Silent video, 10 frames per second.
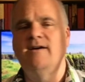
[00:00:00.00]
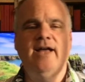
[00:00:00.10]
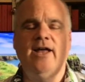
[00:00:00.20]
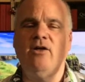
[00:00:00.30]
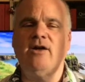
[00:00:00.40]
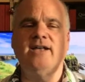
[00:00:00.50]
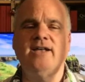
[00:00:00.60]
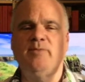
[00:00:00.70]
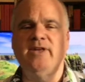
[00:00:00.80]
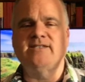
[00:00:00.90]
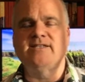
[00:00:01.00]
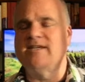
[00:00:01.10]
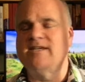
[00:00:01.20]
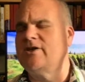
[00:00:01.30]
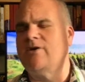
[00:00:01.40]
and all kinds of places
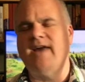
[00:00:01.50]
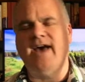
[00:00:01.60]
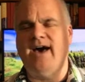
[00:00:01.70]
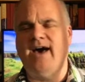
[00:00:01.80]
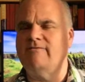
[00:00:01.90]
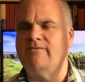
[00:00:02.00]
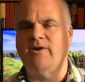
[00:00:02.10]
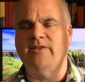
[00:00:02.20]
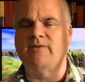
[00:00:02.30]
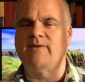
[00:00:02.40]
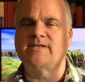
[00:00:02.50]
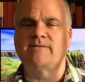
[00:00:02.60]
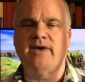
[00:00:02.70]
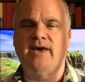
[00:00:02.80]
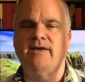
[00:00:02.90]
that don't have on their
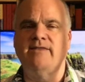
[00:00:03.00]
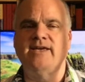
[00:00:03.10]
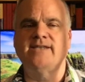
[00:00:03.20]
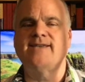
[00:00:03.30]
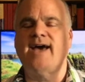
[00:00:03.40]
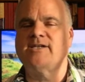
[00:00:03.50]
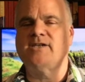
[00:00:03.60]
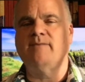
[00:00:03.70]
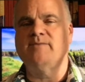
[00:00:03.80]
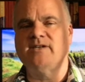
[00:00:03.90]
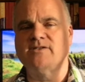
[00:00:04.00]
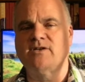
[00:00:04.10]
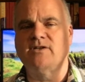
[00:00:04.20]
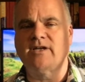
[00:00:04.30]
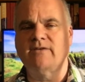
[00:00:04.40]
resume the exact job skills they're
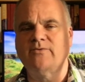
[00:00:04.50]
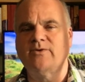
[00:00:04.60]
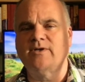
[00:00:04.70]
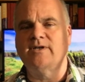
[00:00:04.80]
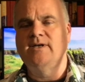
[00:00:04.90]
looking for.